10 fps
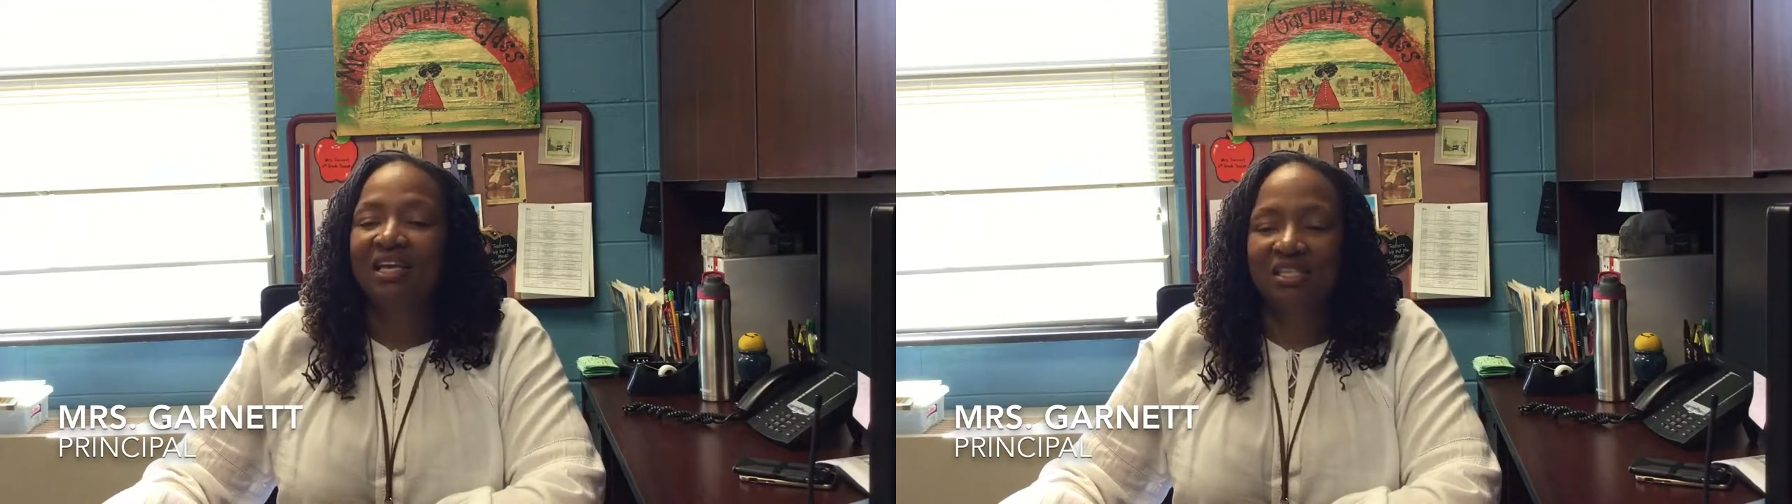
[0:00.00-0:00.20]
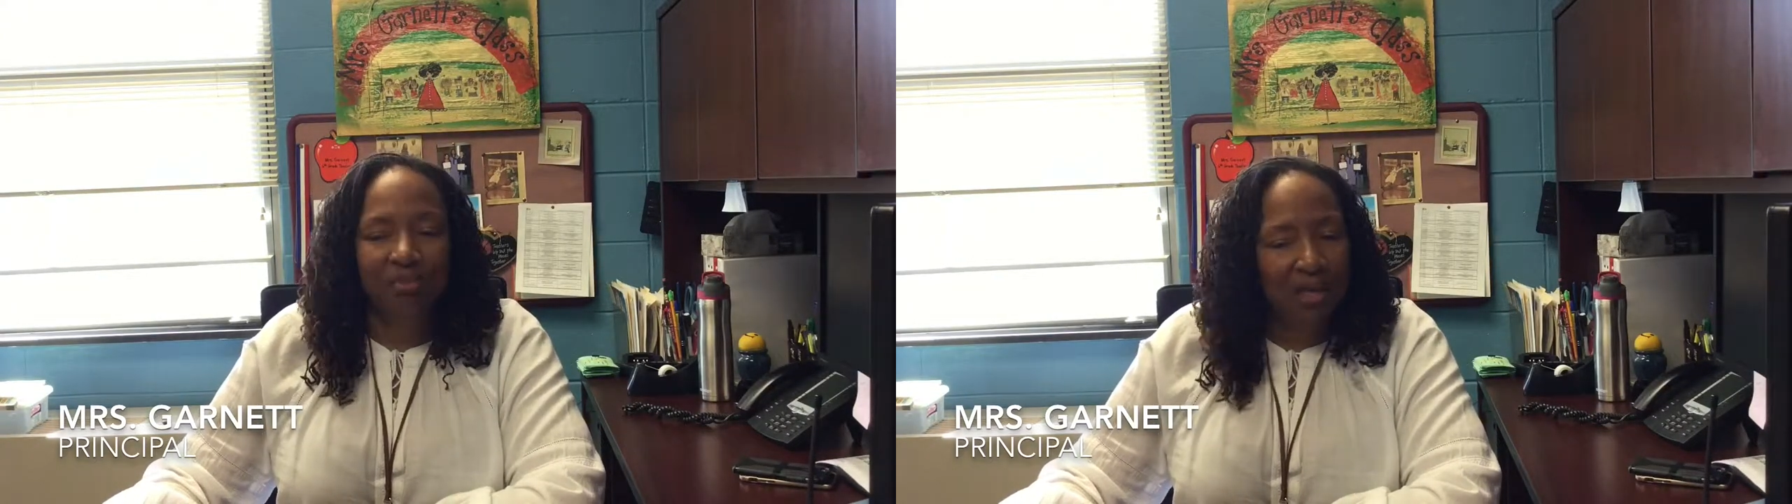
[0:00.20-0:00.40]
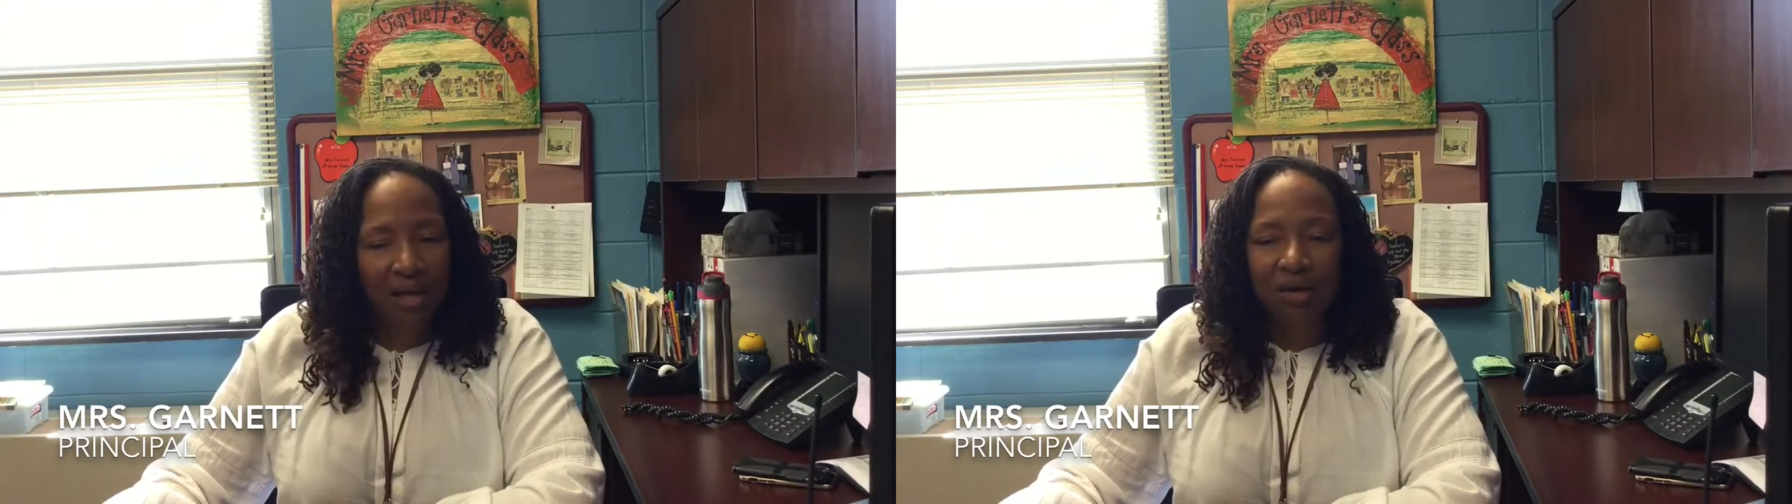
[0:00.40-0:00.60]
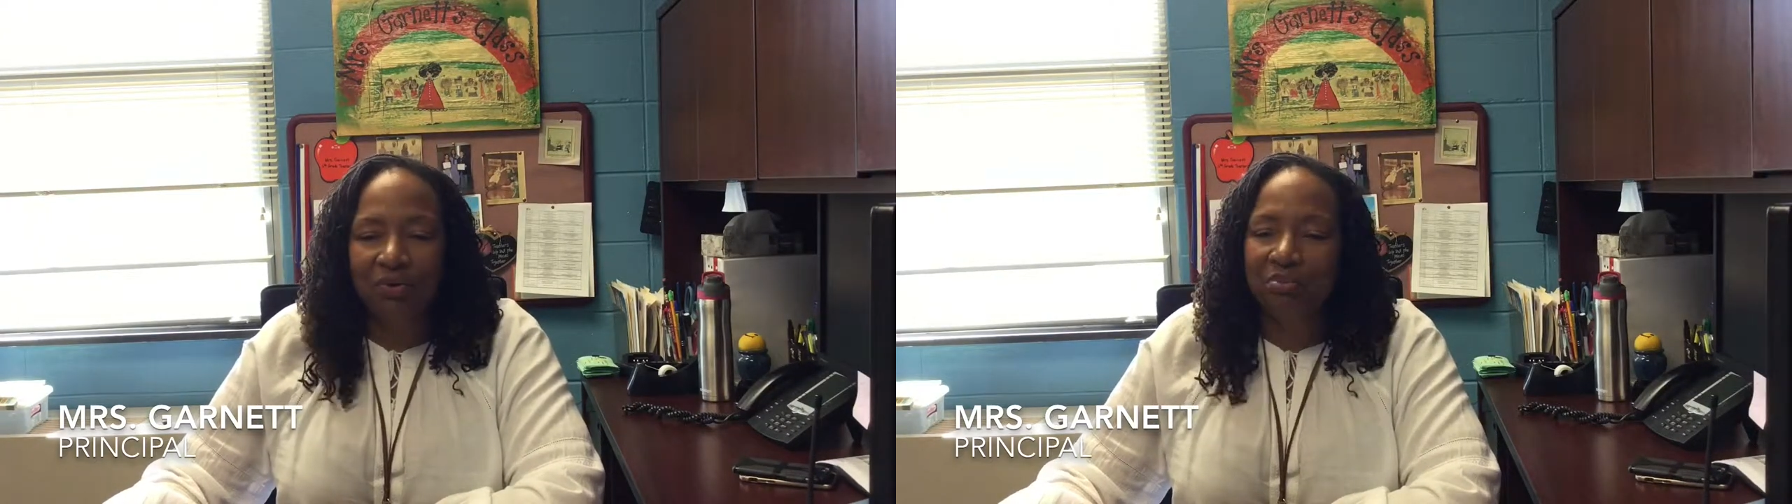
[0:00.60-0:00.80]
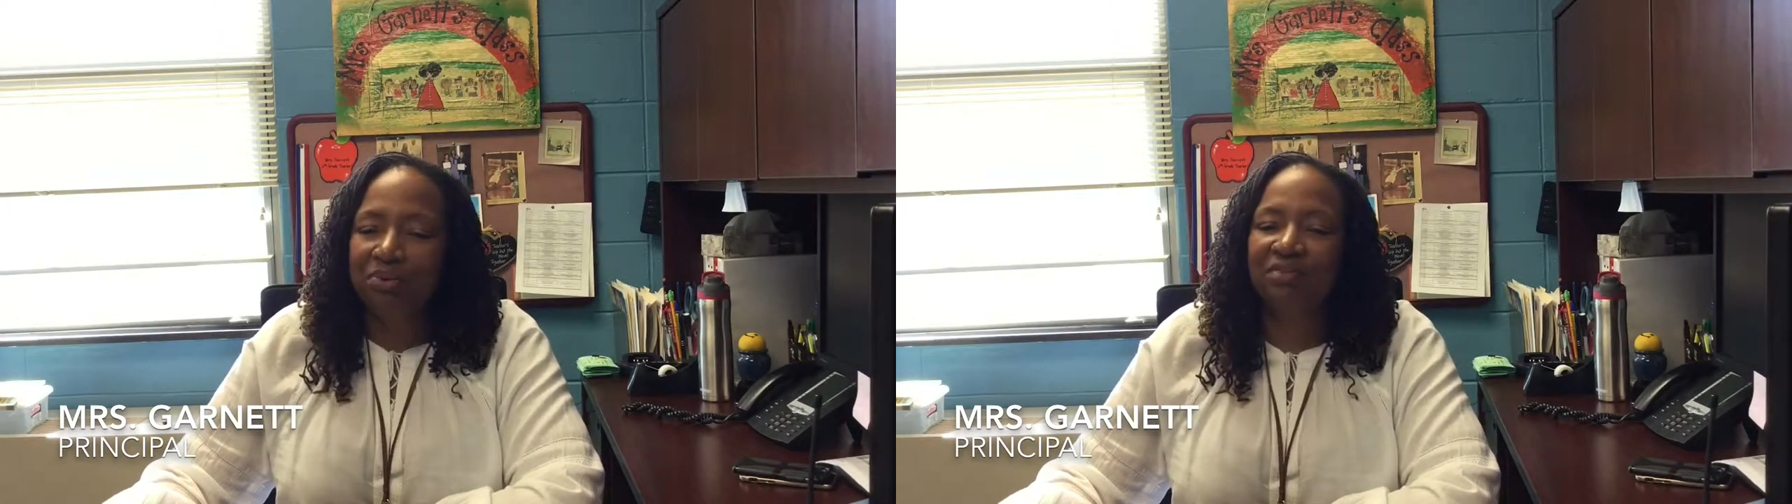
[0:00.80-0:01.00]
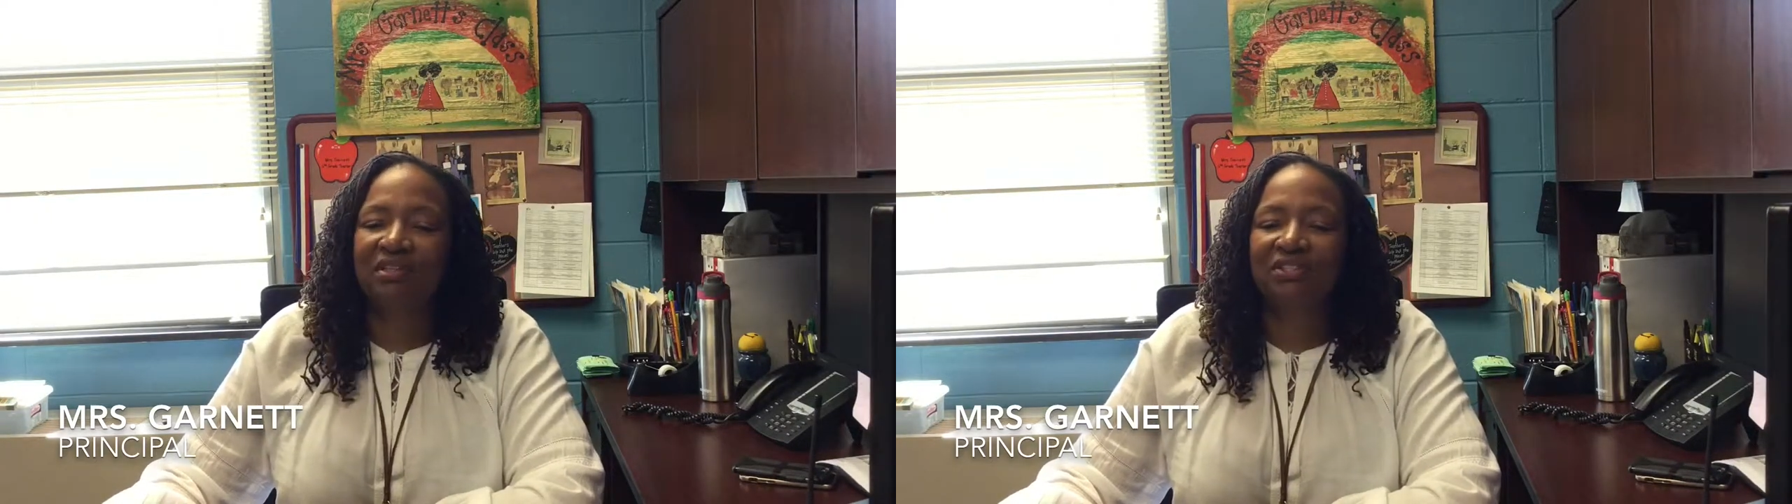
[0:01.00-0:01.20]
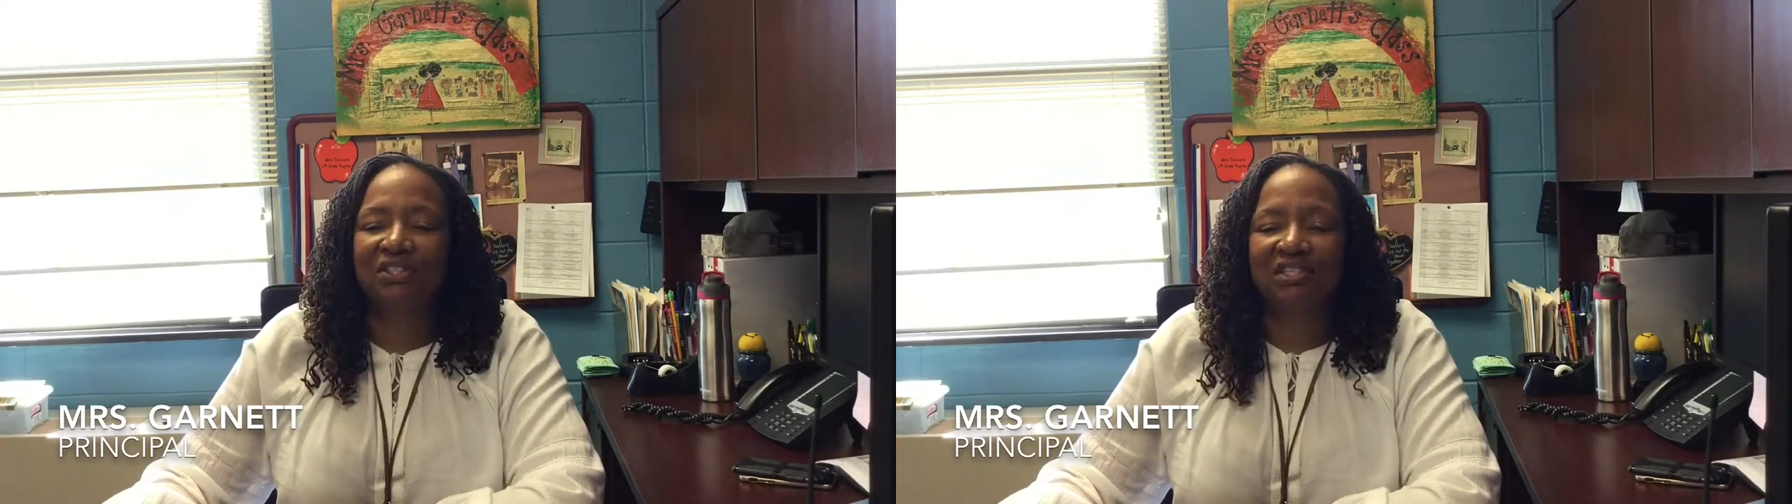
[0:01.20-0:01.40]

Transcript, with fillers: it's my honor and privilege